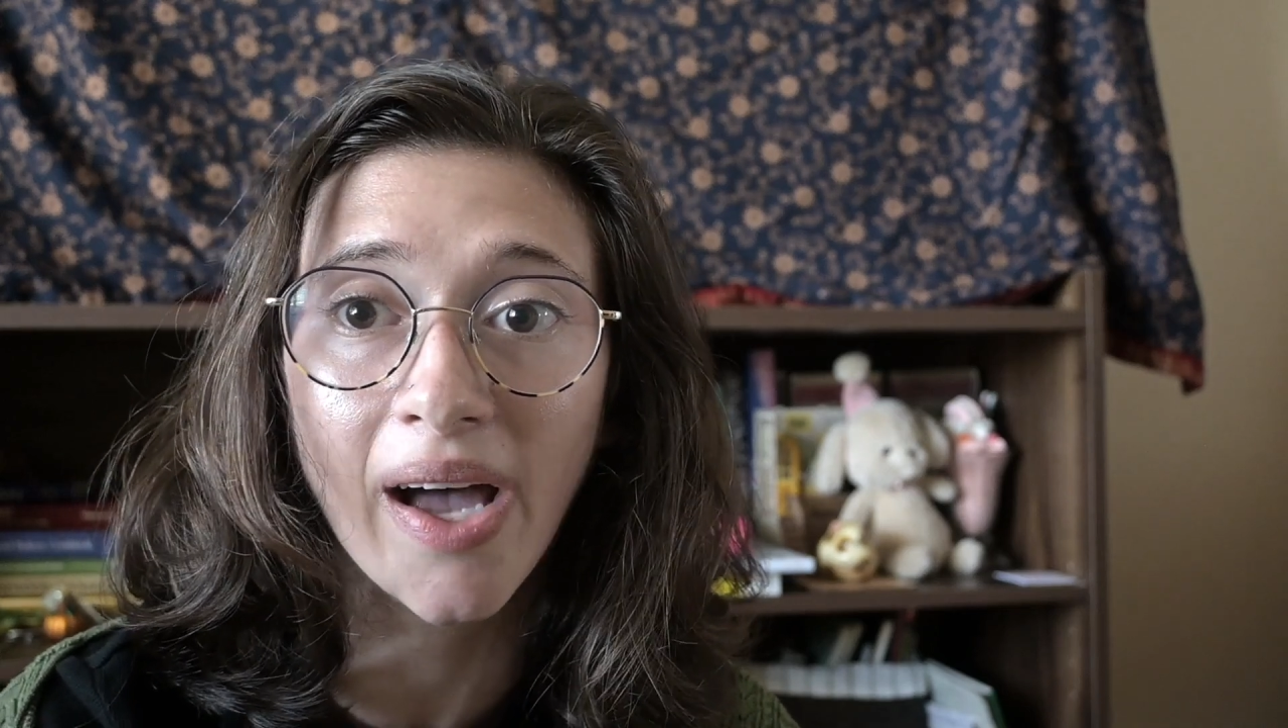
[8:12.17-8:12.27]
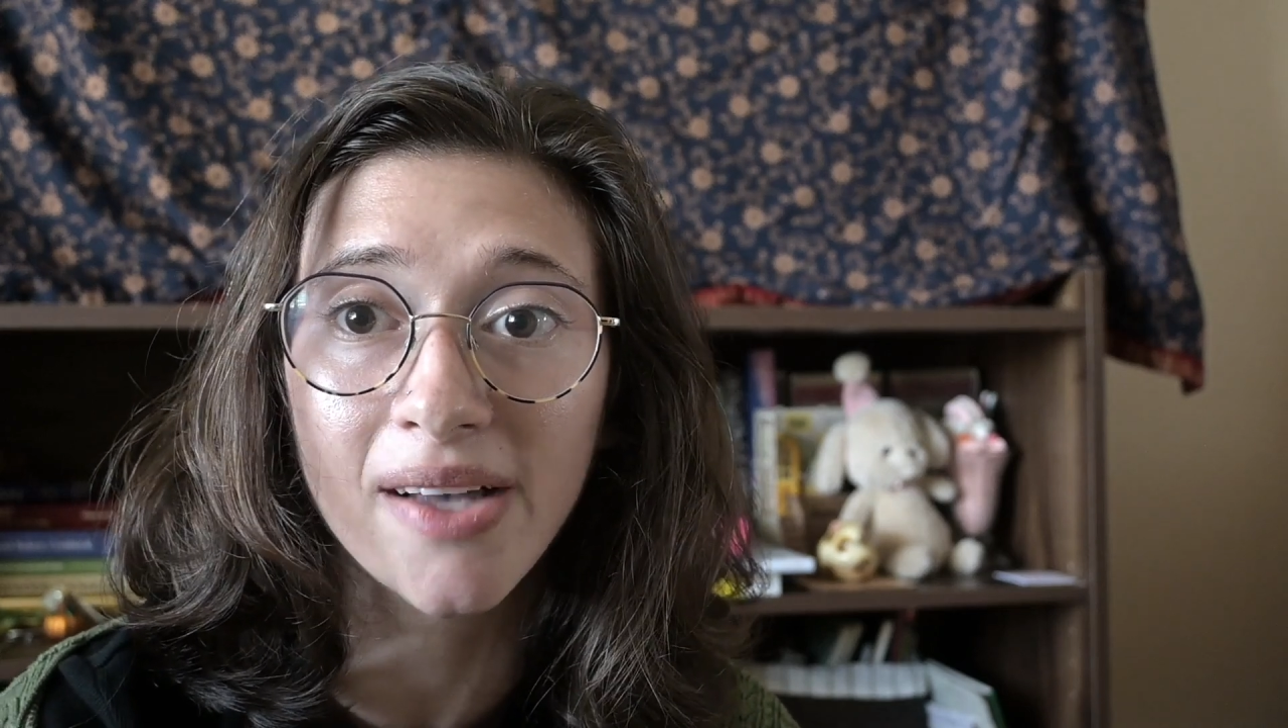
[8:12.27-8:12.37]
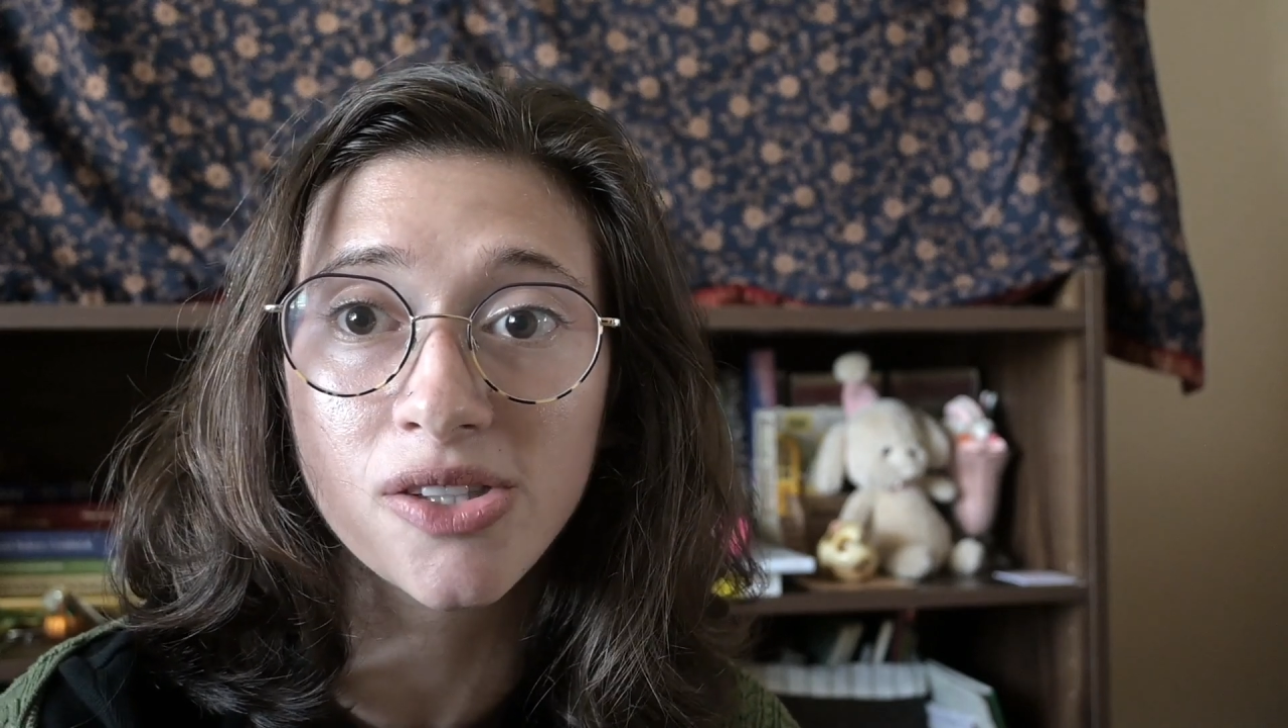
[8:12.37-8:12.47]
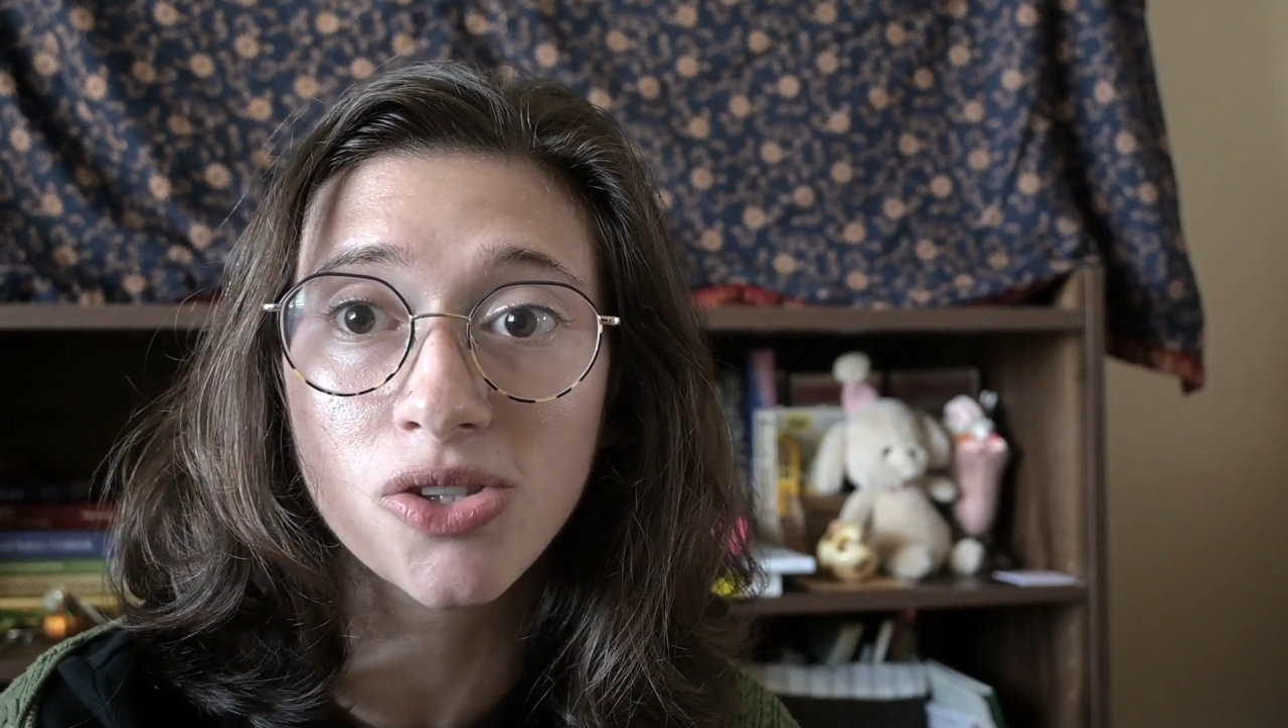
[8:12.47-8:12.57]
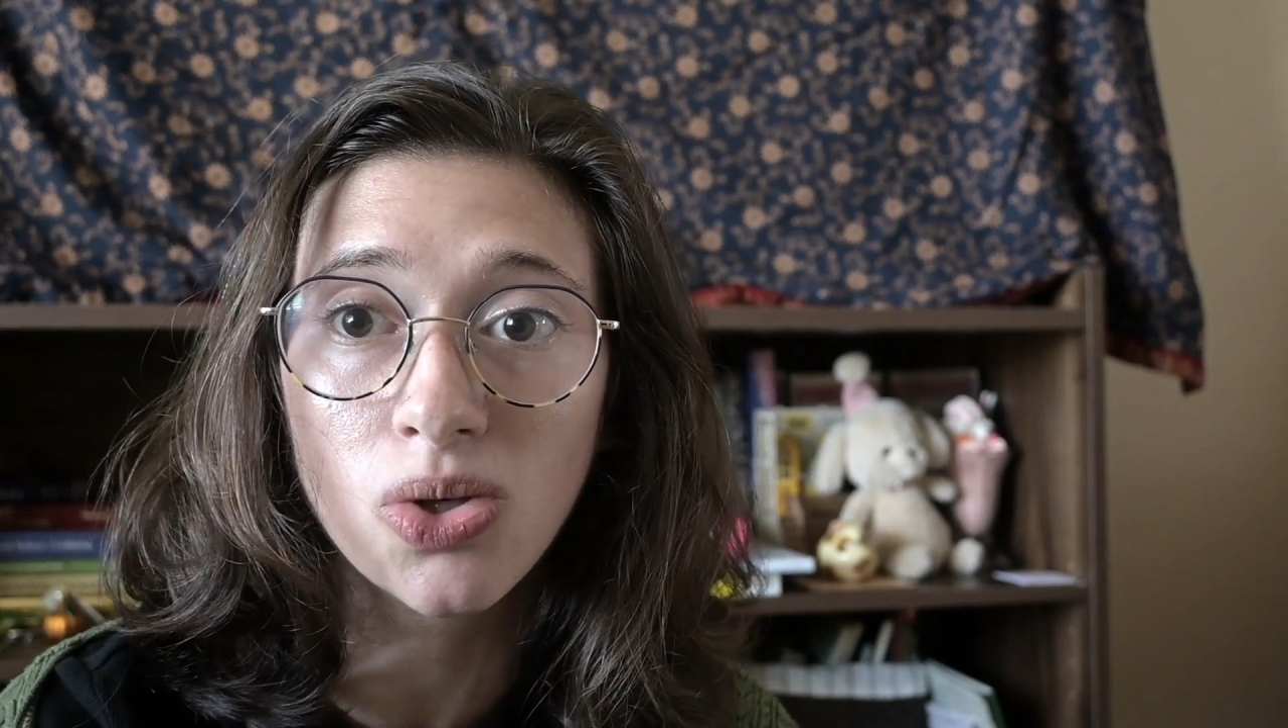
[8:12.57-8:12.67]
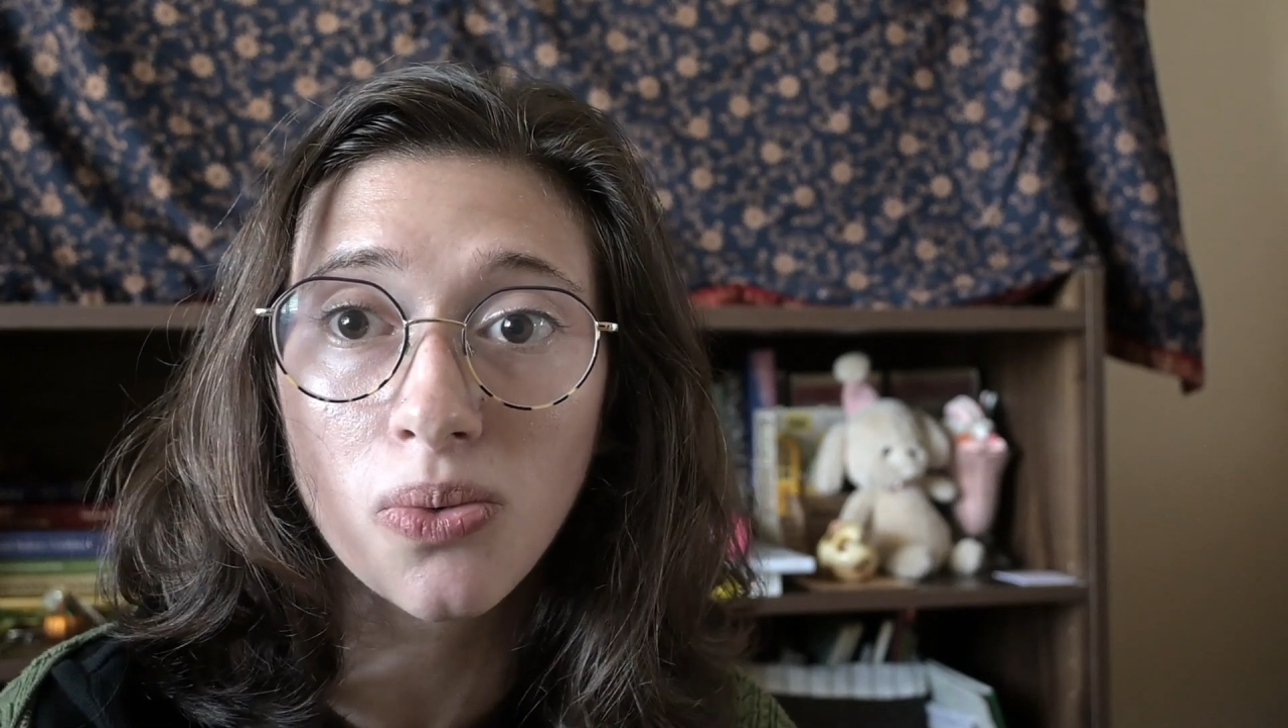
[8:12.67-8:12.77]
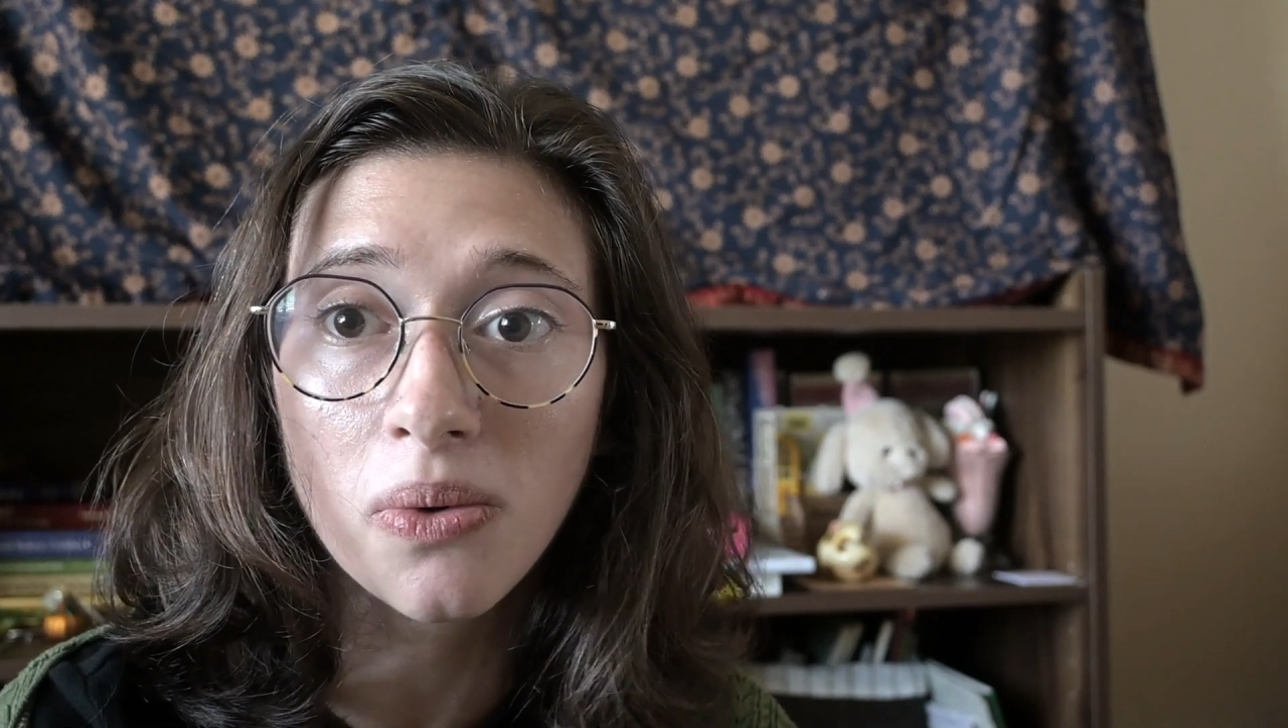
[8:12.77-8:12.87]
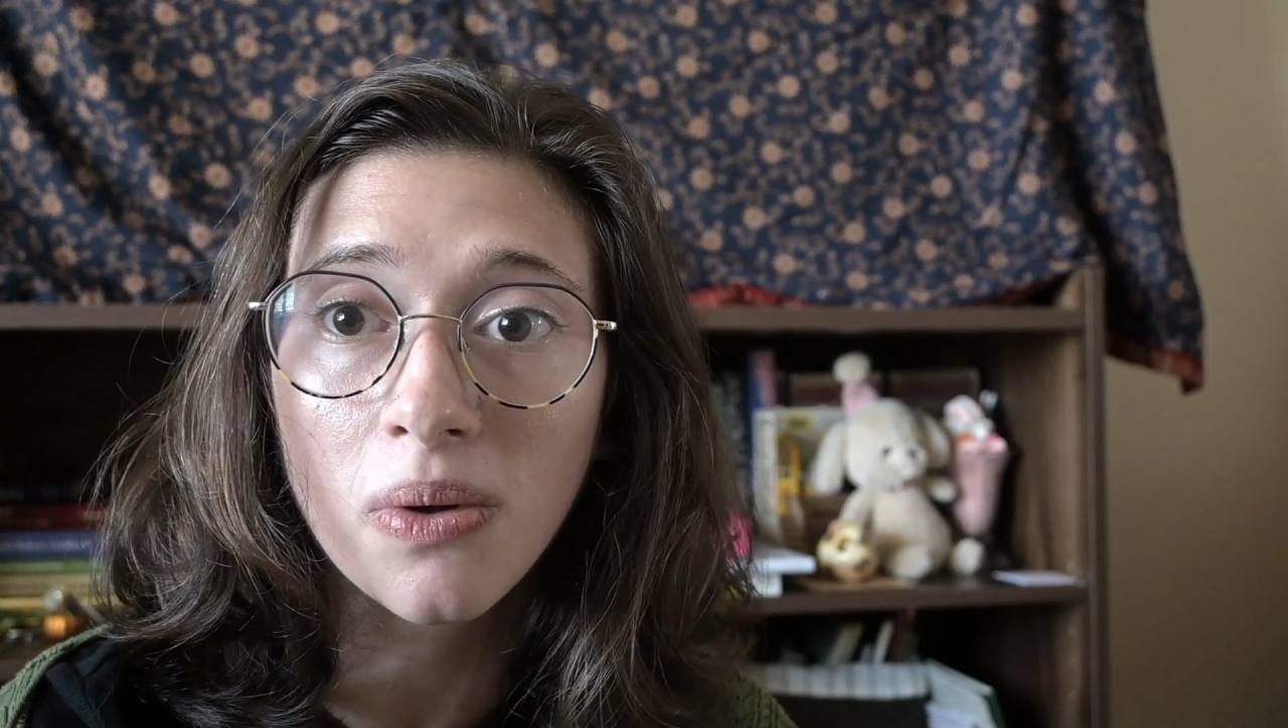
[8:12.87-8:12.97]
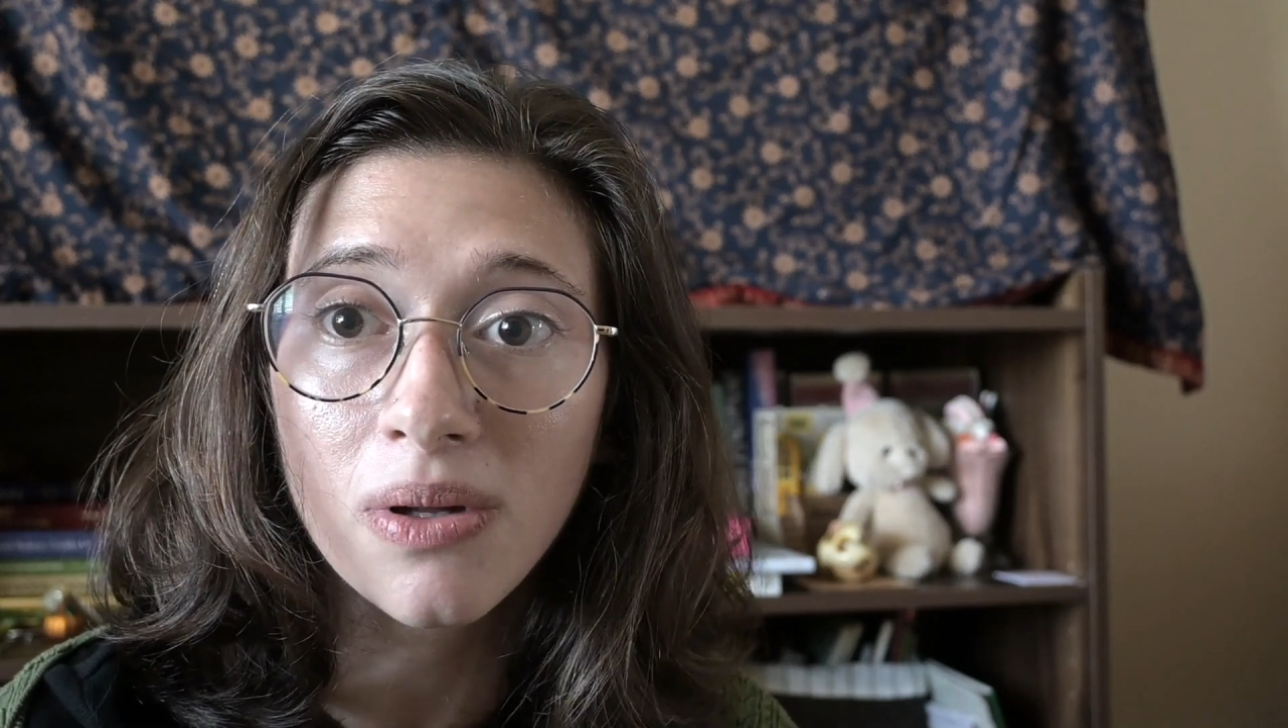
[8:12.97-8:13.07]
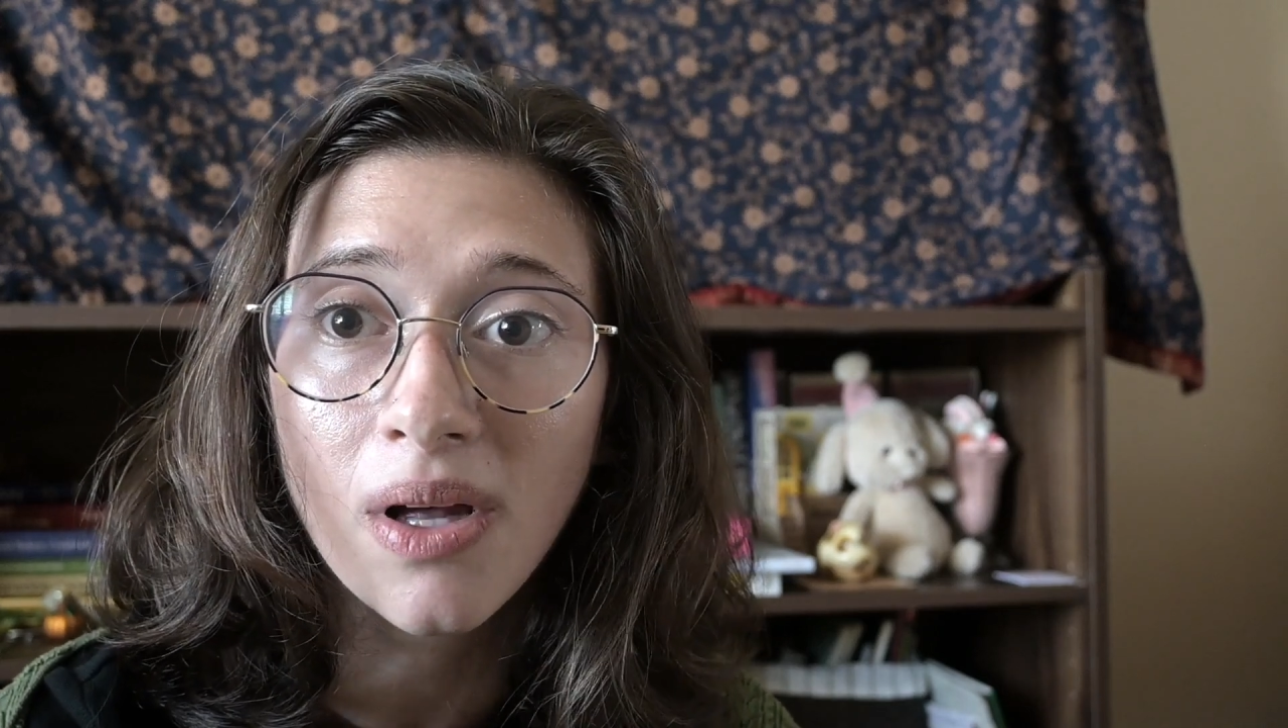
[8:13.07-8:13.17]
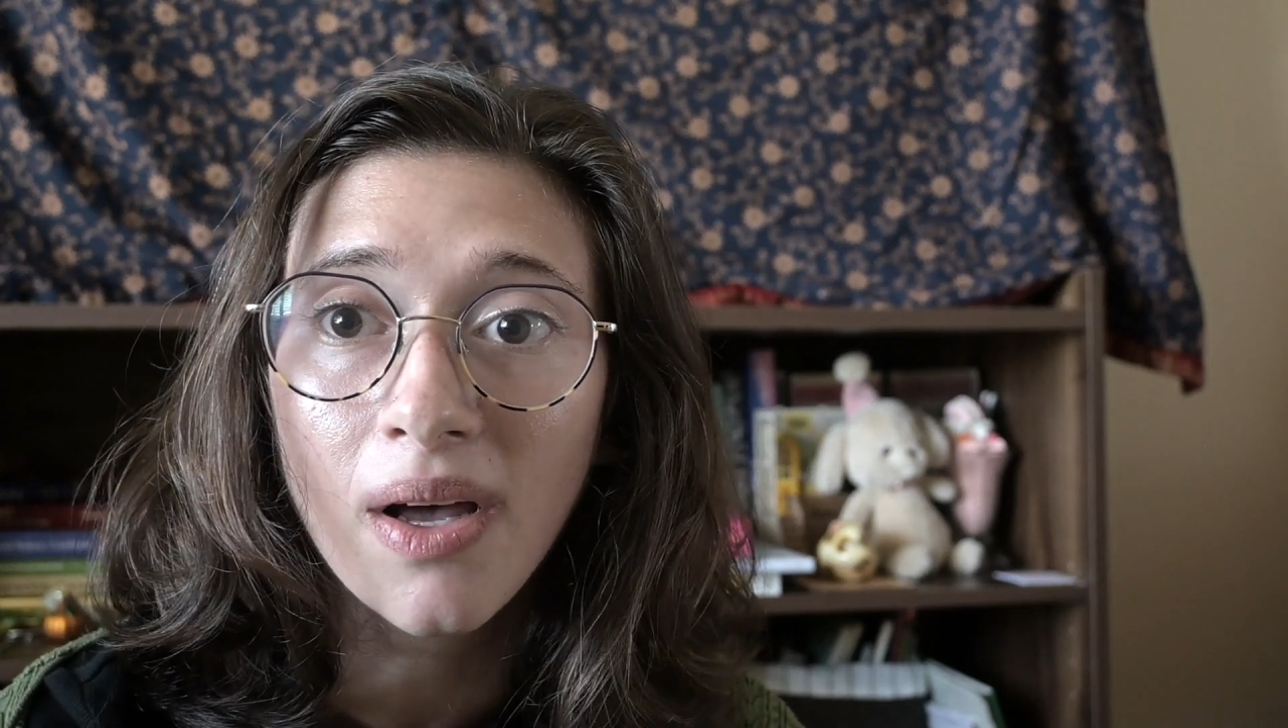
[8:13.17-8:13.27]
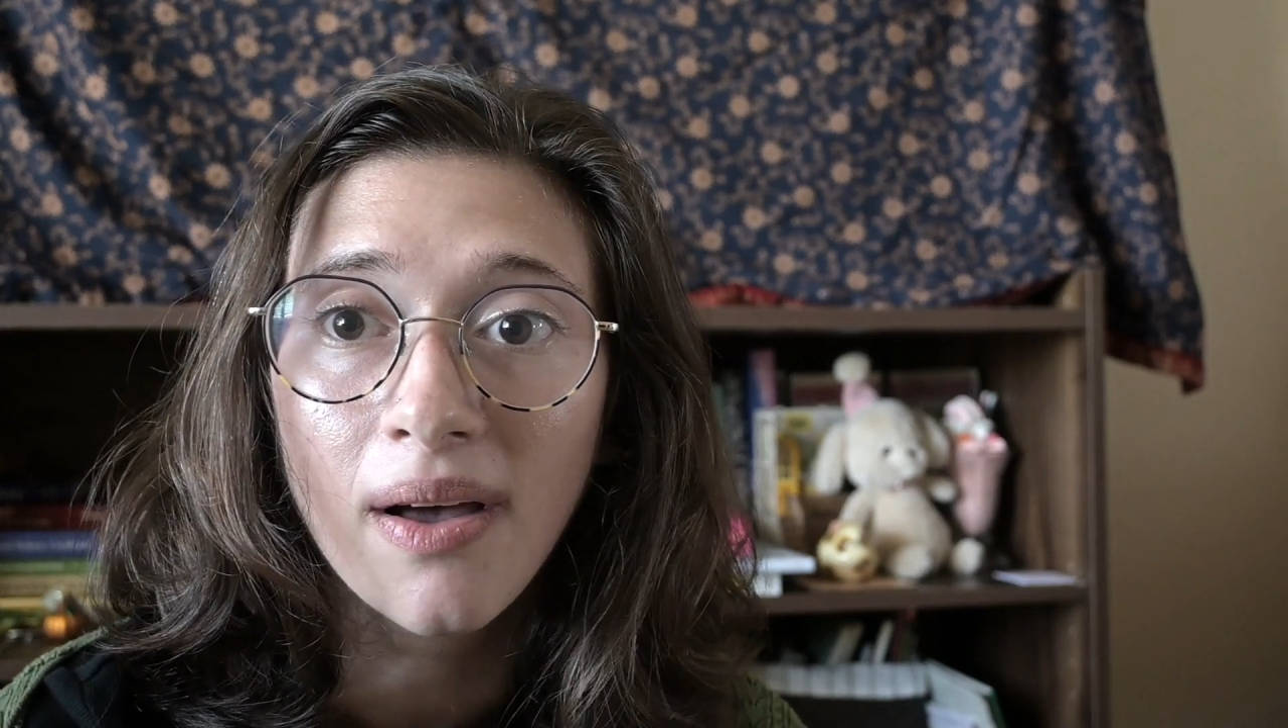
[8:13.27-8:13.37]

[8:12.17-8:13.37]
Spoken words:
as a tool